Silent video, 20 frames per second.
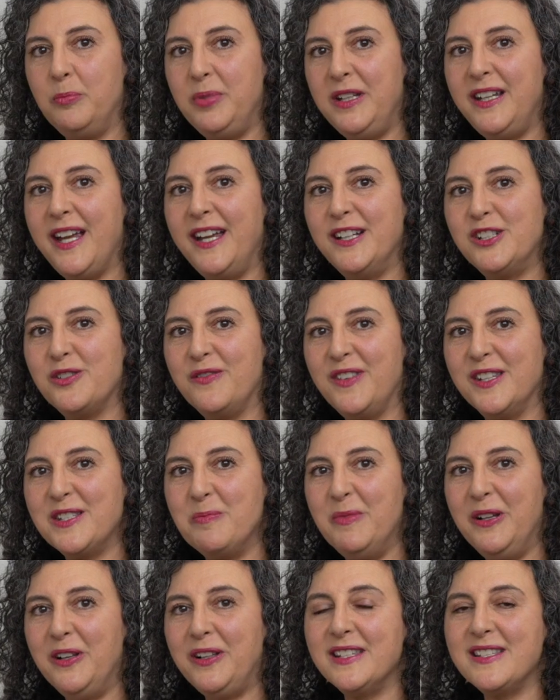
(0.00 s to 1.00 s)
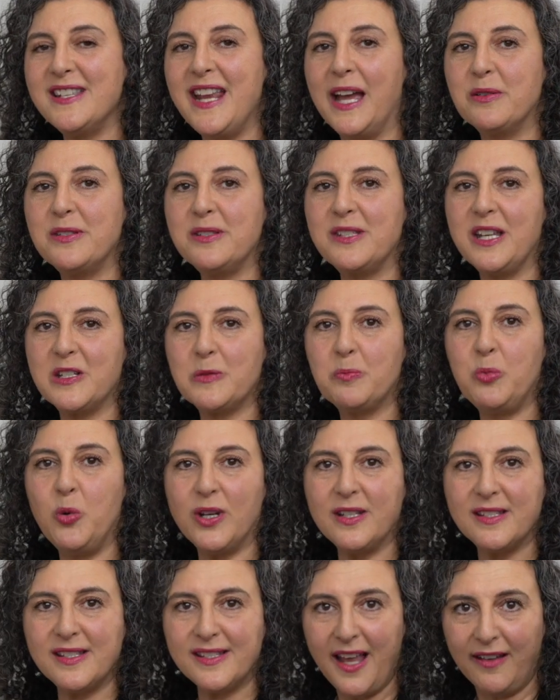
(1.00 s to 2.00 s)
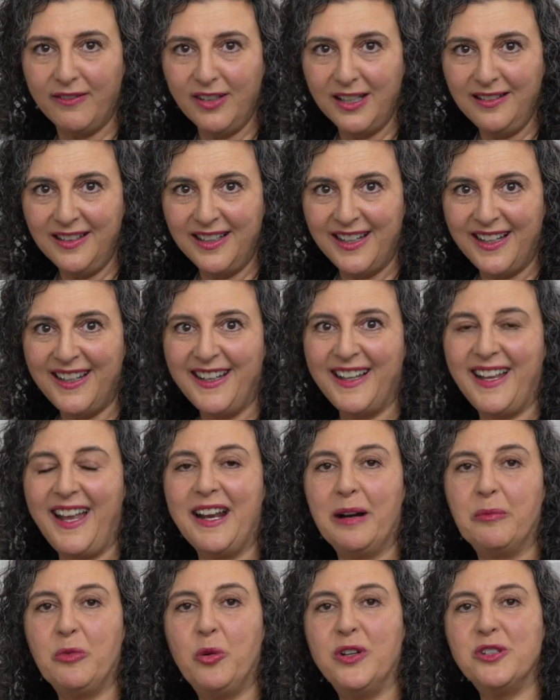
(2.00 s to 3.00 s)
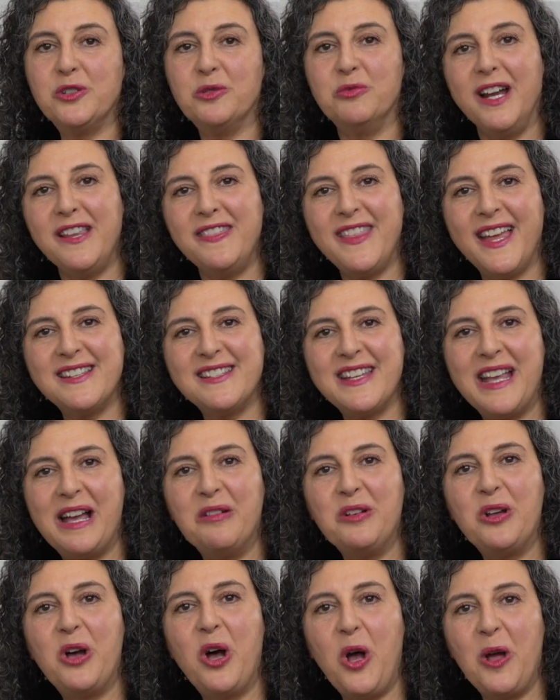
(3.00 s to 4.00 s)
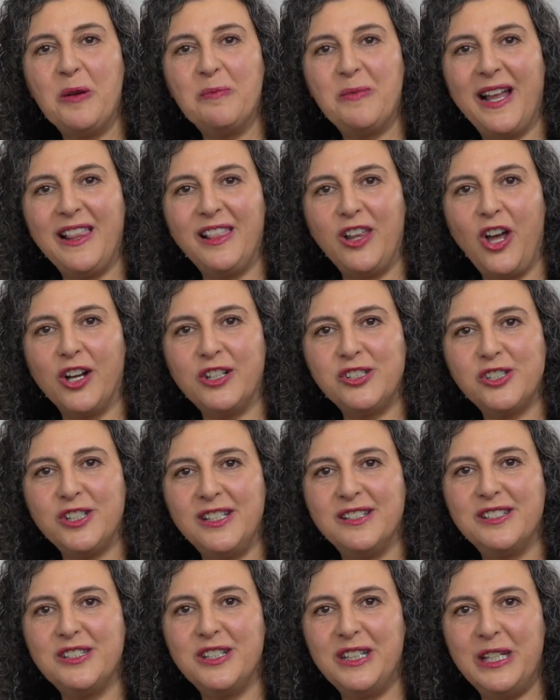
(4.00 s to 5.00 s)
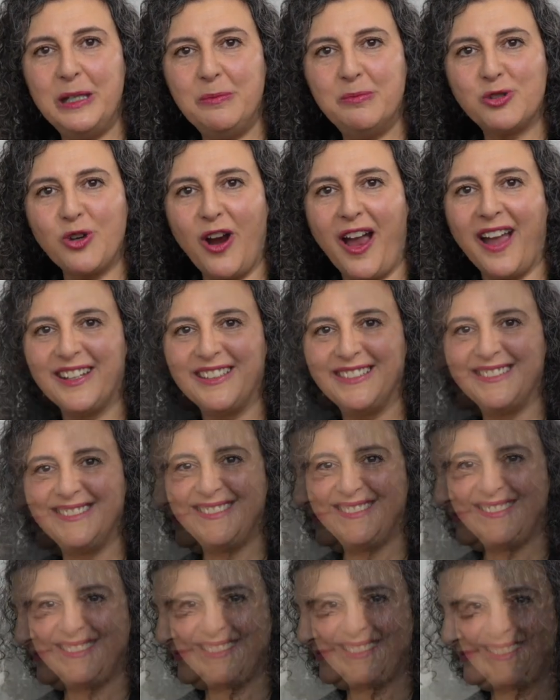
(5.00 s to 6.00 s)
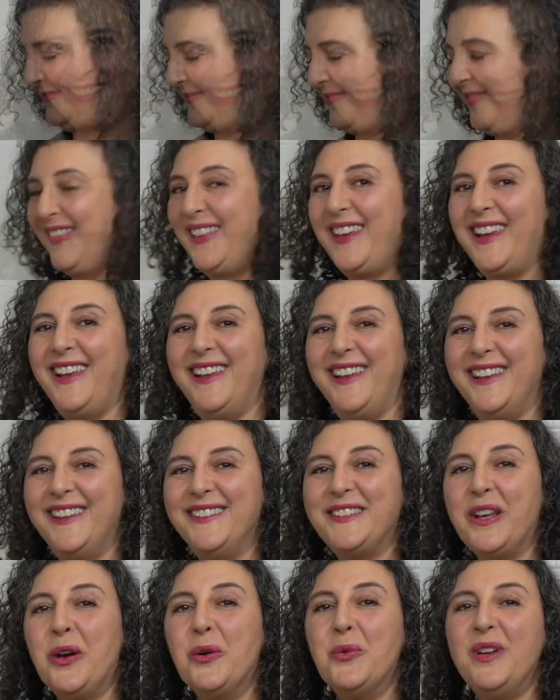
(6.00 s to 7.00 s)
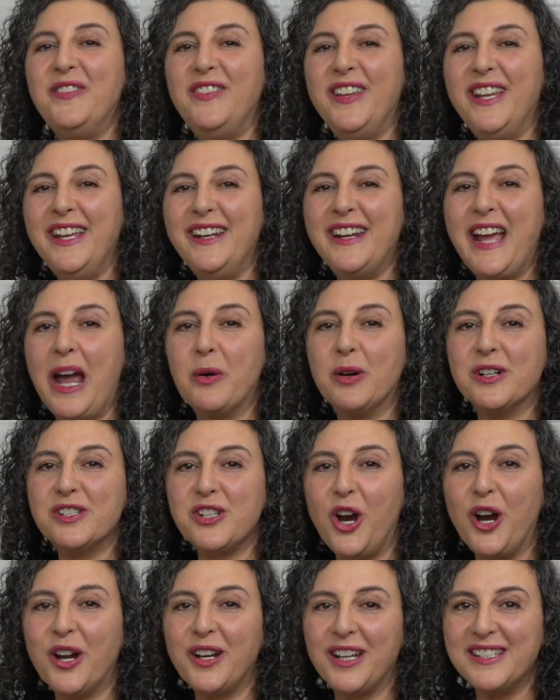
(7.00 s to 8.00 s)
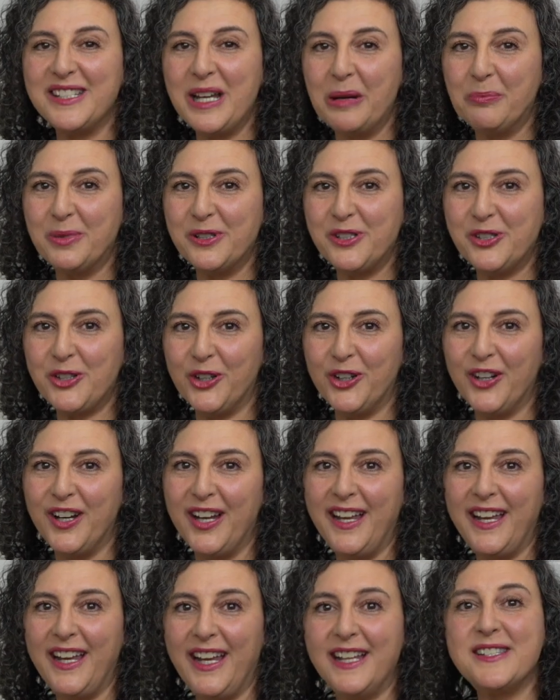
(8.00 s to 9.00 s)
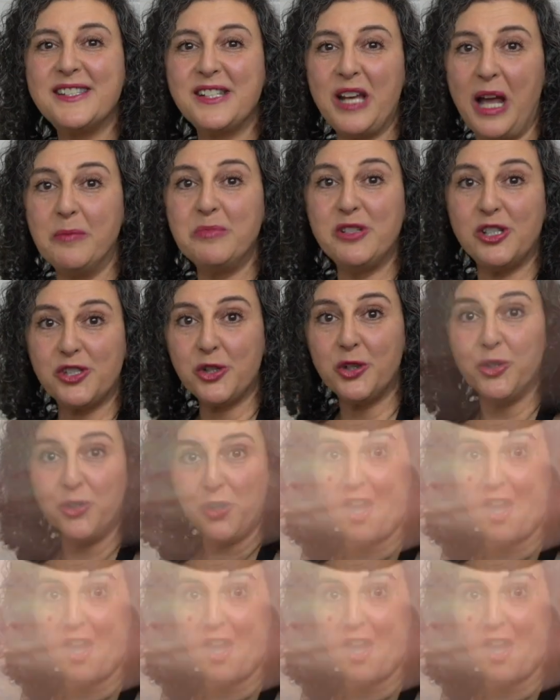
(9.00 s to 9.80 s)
pH of this milk is now 6.7, and I'm going to write that down on my log sheet to keep track. So we've hit our target temperature. It's time to turn